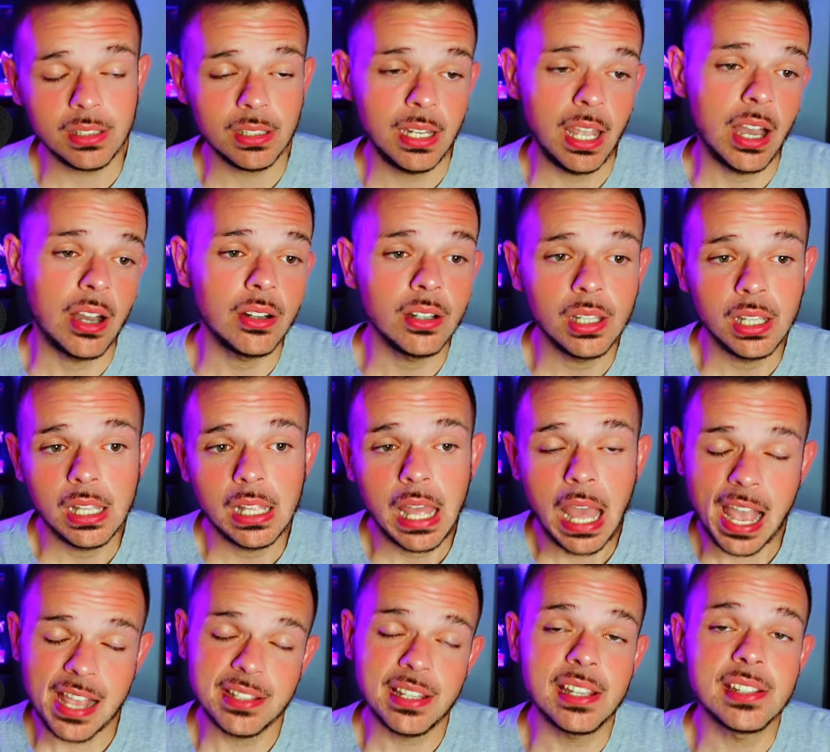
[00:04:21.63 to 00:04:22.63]
Now,
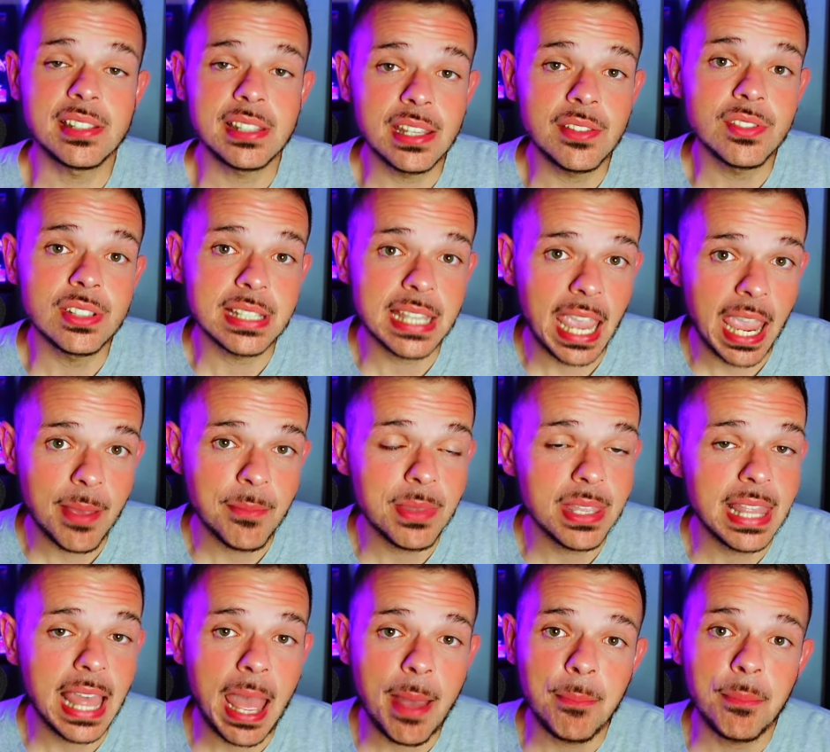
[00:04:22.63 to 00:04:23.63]
Isaiah Stevens can
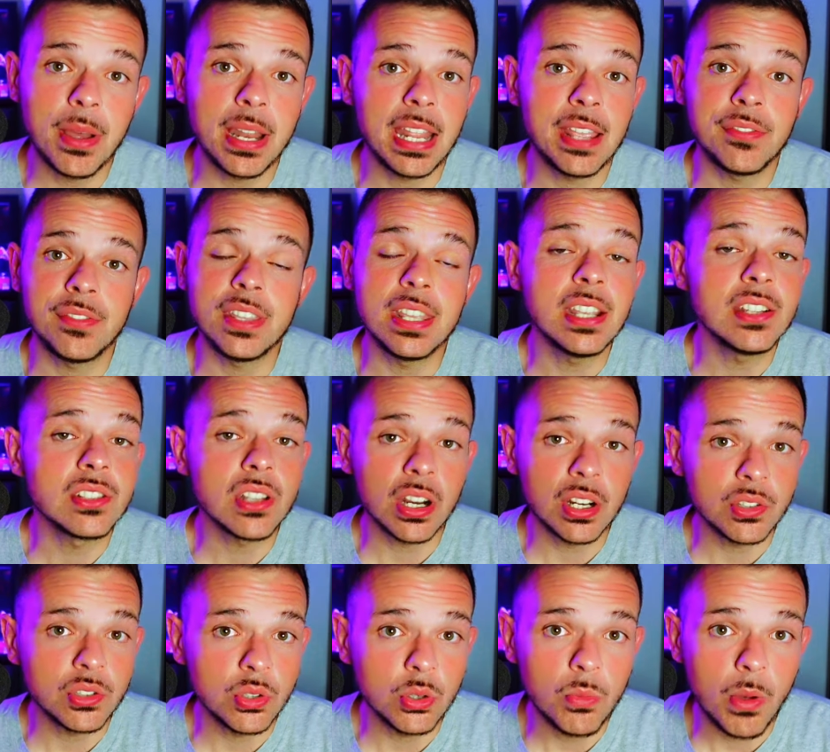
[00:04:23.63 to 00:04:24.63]
be that, but if he is
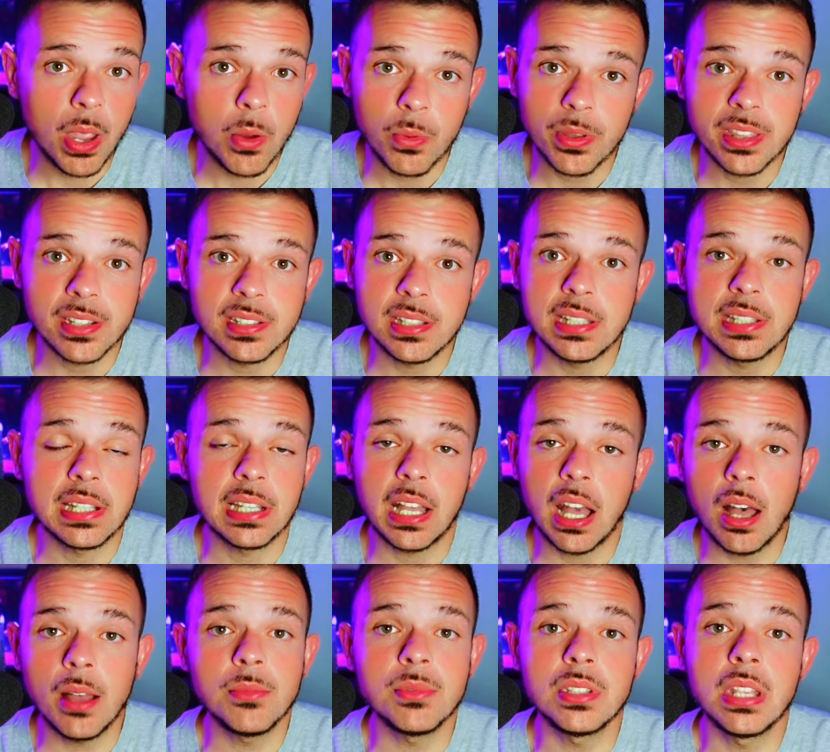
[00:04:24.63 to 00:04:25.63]
on a two-way when the season
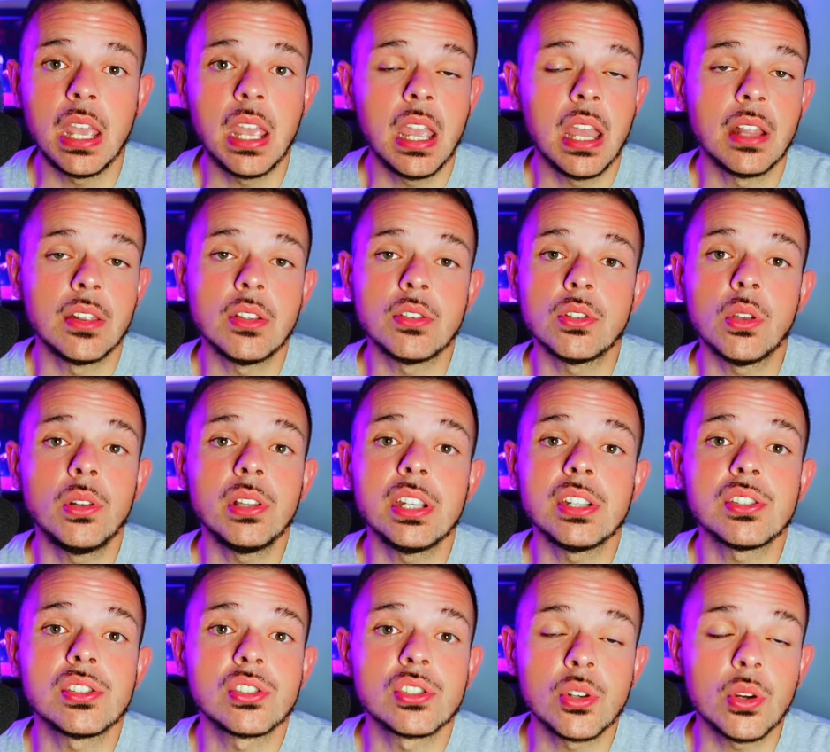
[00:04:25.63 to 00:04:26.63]
comes, there's only
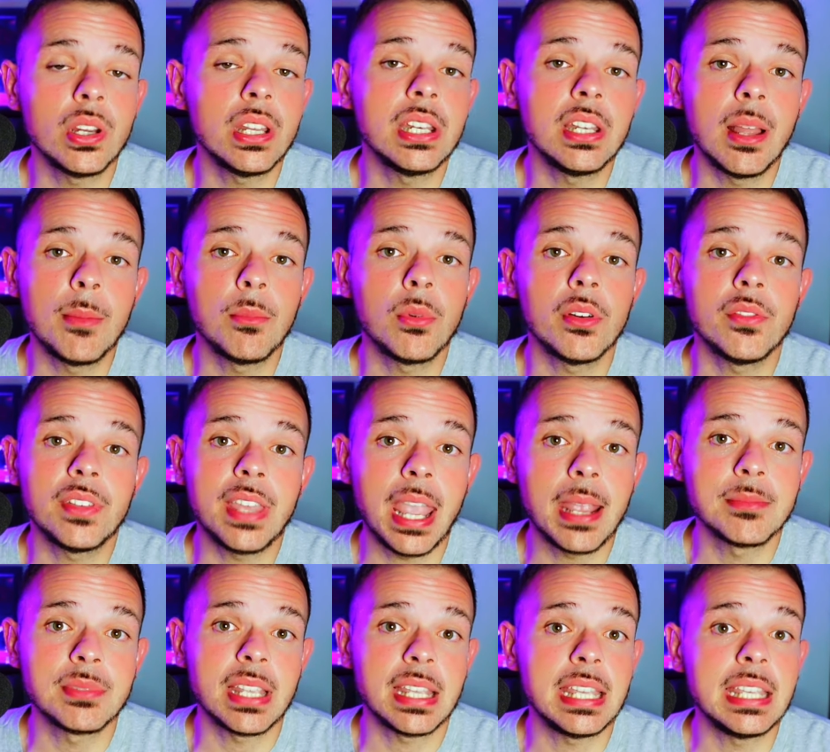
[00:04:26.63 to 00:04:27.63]
a certain number of
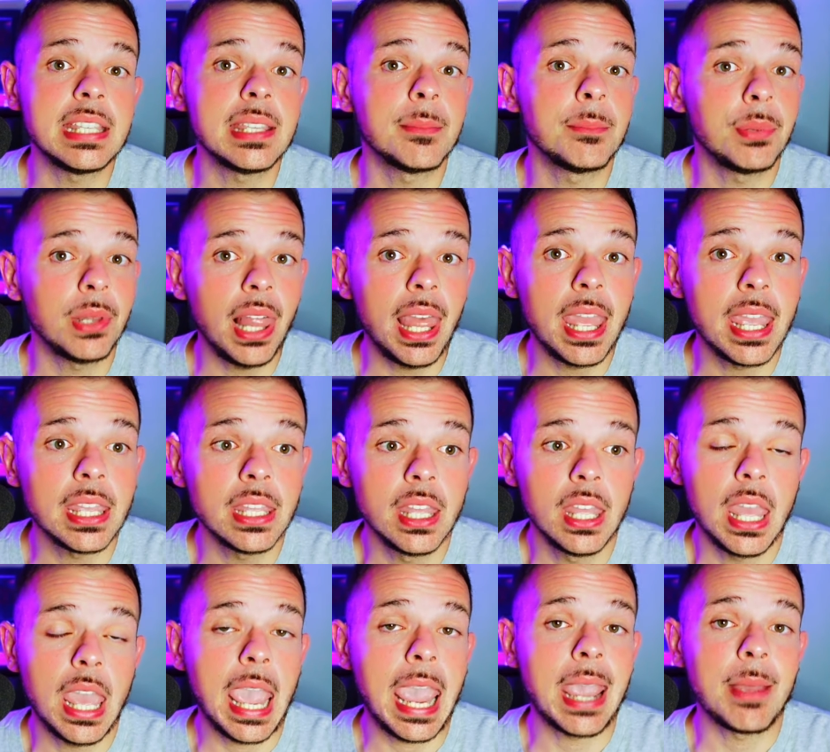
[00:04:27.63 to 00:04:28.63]
games that he can play.
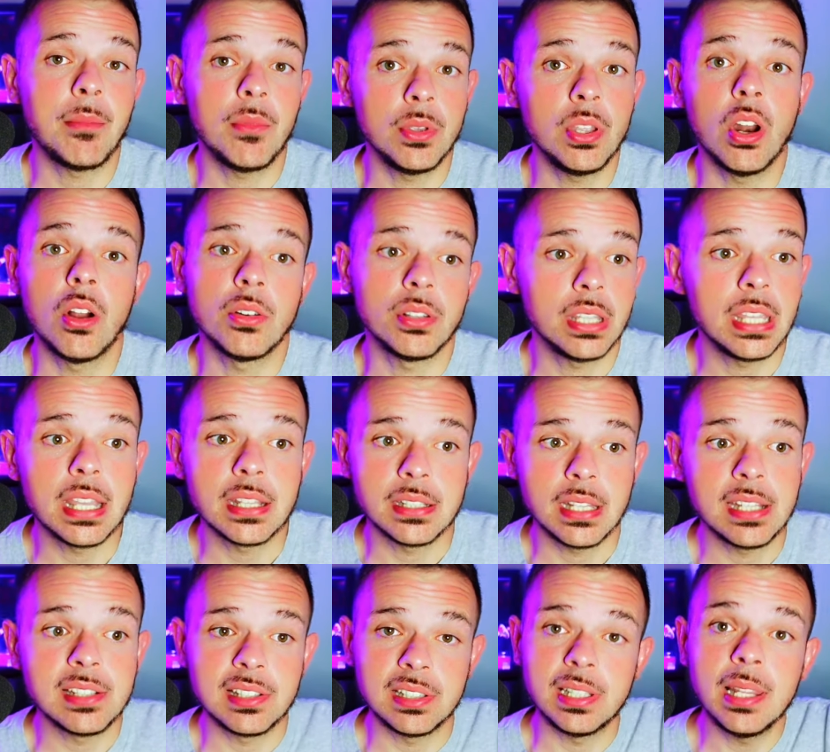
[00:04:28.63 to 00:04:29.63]
And, you know,
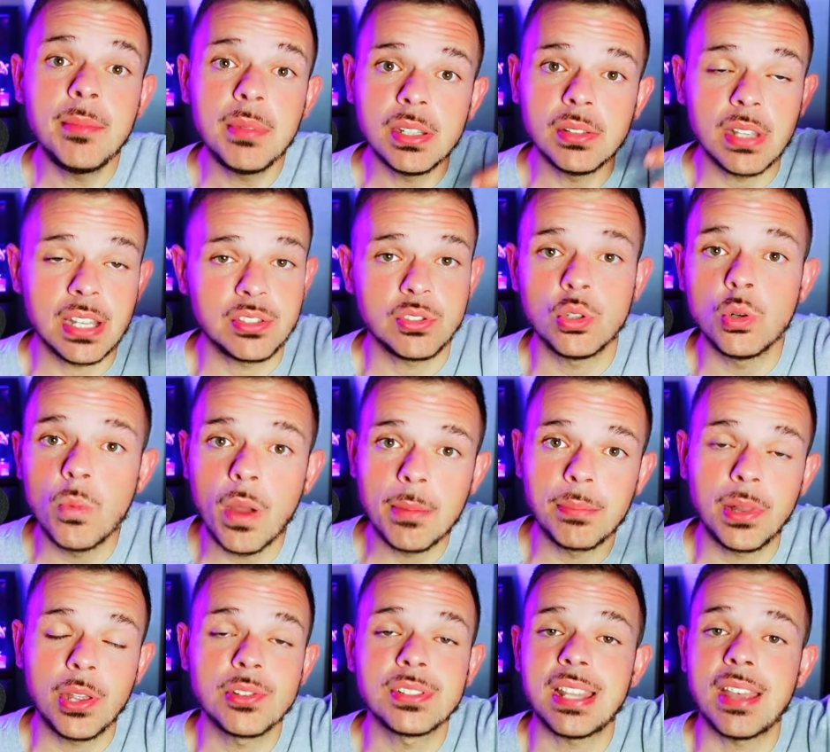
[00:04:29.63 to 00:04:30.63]
his limit, as two-way
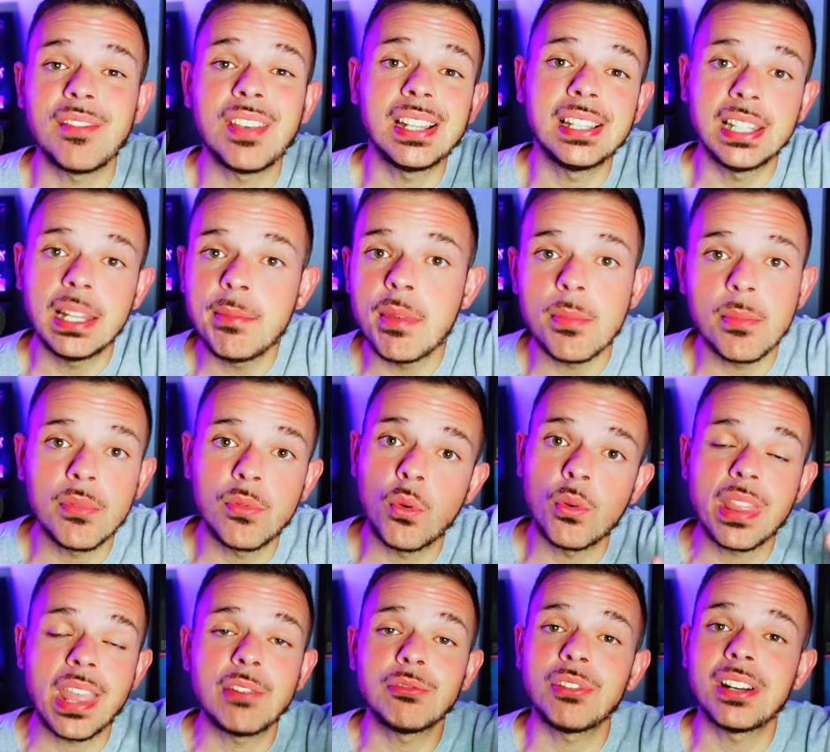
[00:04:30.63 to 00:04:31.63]
players have a limit
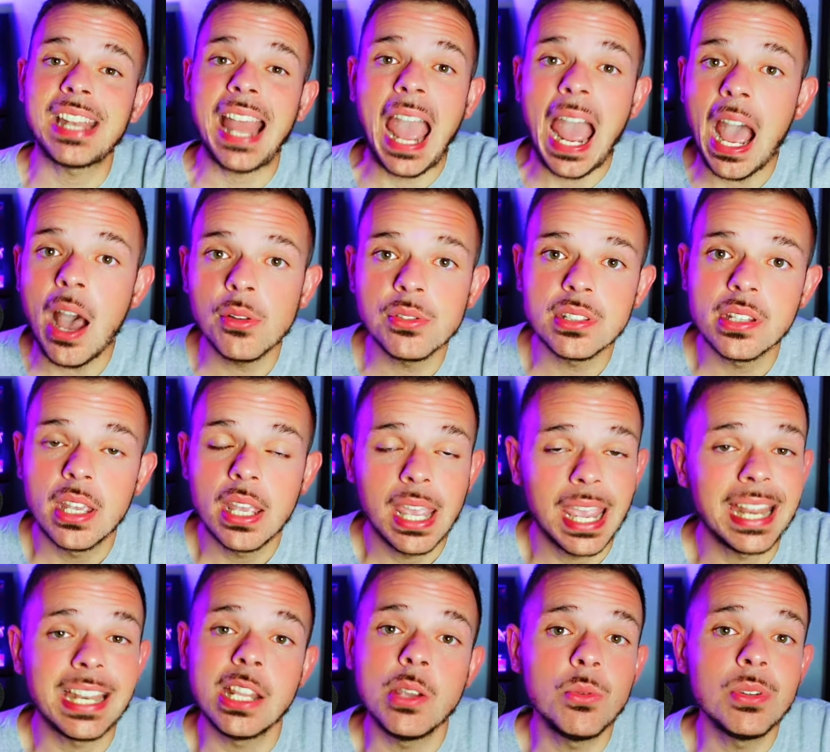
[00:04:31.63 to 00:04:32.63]
before they run out,
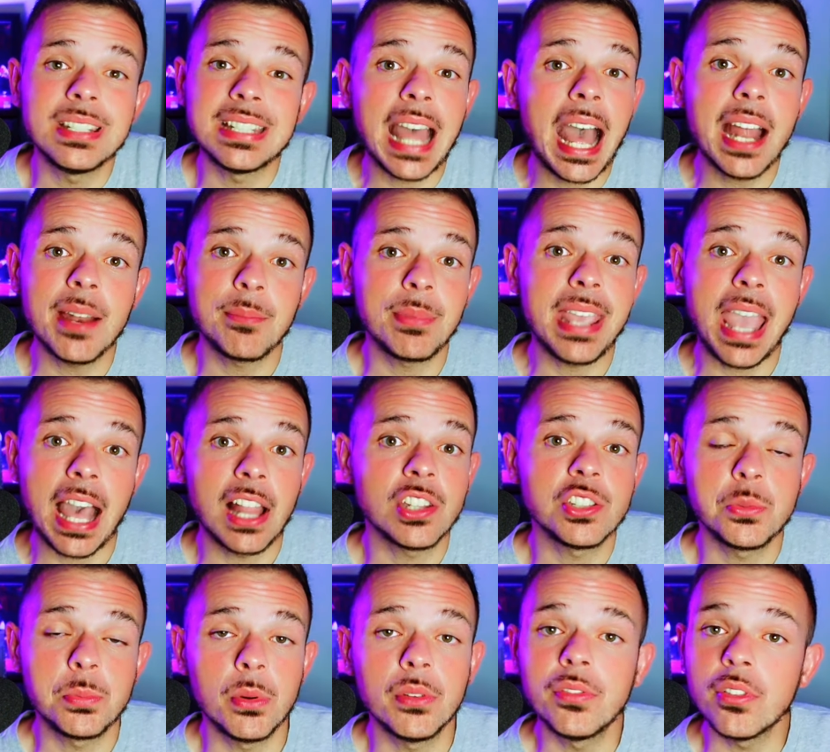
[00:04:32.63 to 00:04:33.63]
and he would not be
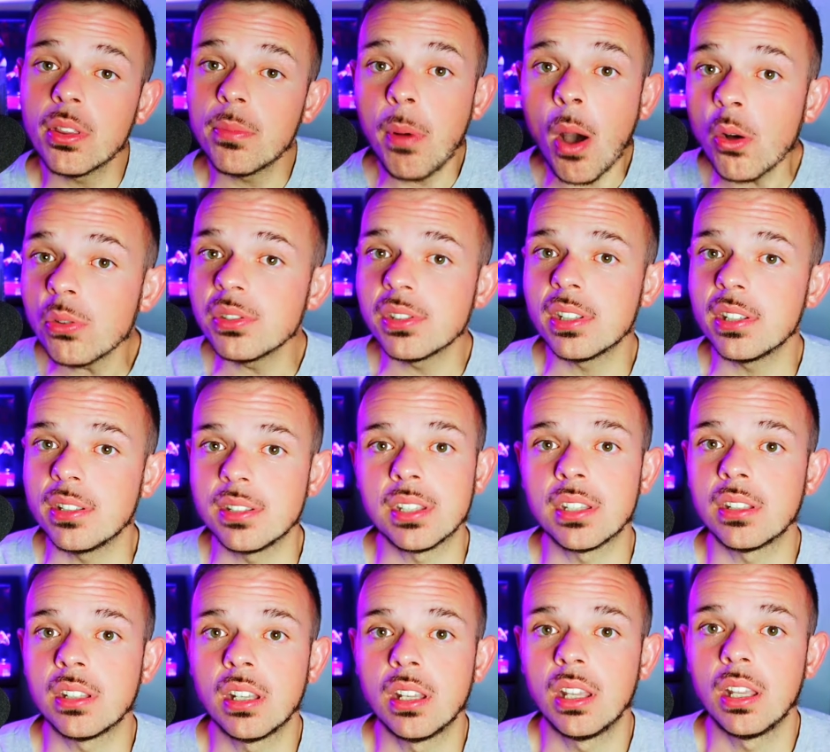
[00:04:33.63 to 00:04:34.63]
eligible for the
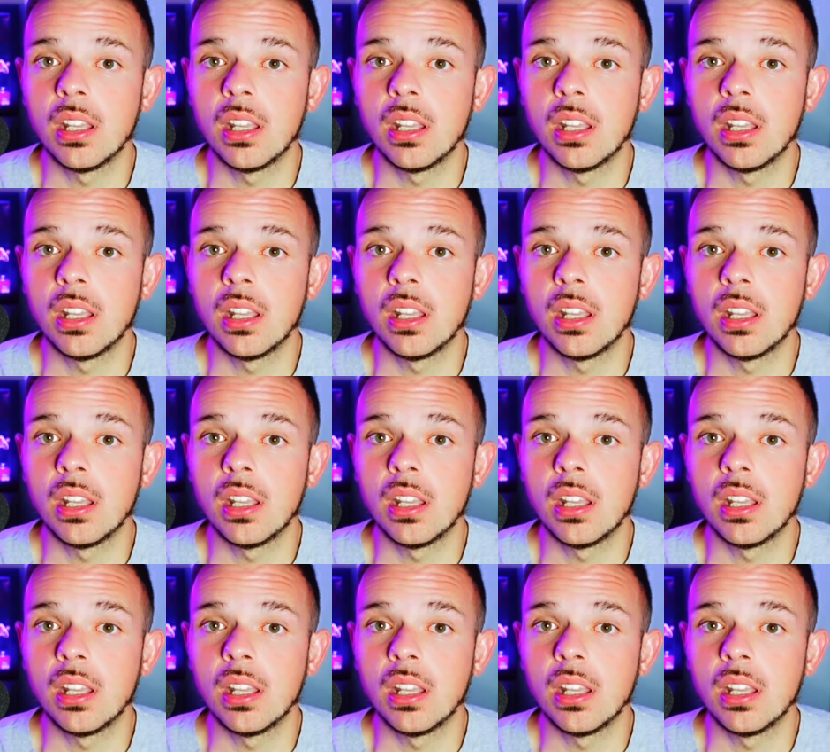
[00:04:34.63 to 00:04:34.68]
postseason.